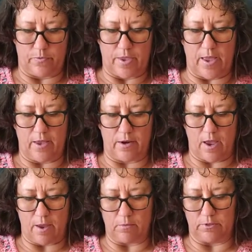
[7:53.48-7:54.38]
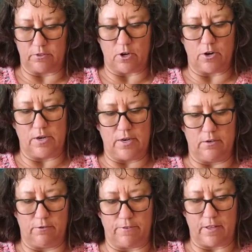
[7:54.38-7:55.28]
and I will start
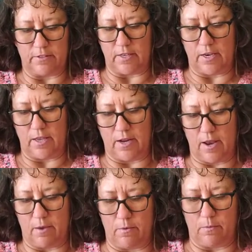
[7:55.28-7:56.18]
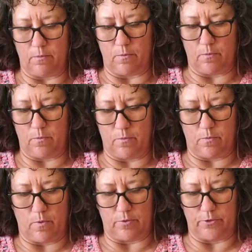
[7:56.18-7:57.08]
needle felting, and
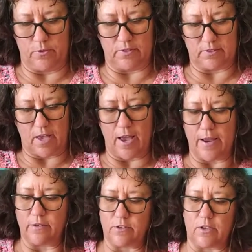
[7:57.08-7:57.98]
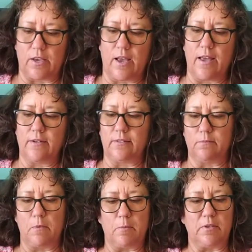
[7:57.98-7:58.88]
I'll do the sides. You can kind of
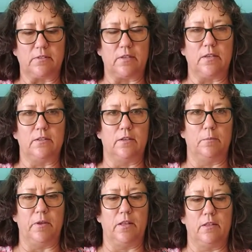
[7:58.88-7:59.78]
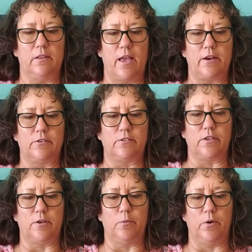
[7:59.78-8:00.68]
maybe see a little bit of the layers
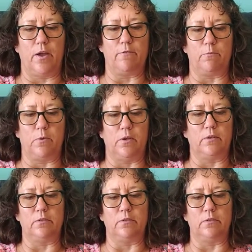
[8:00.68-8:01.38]
here where I've put